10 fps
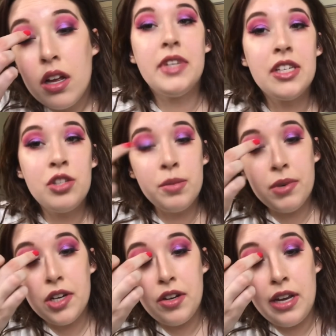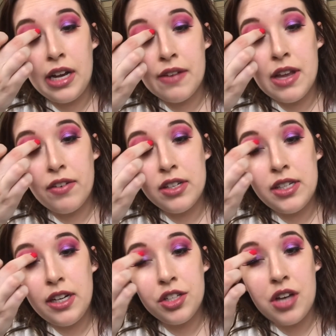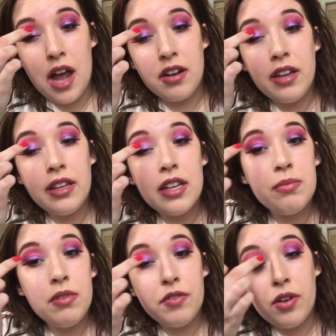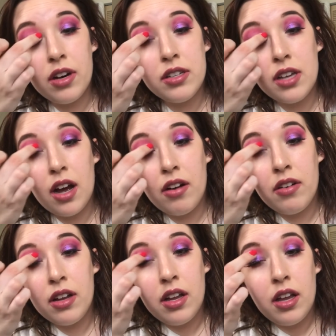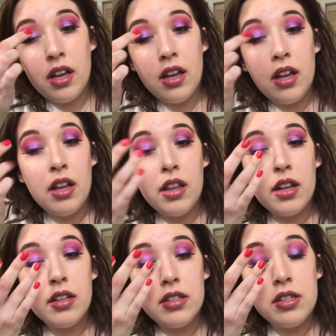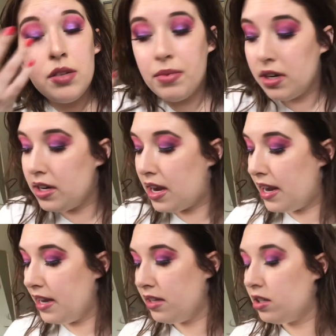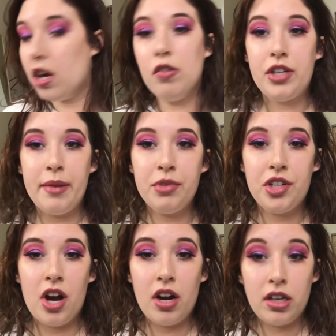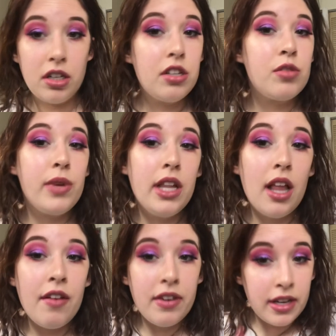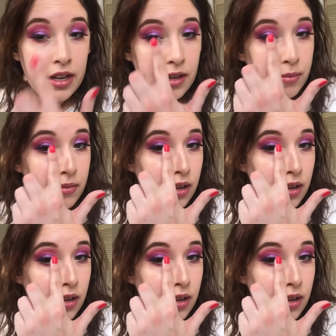This is super unique. I've never seen a shadow like this before, so super nice. Go James Charles. We love him.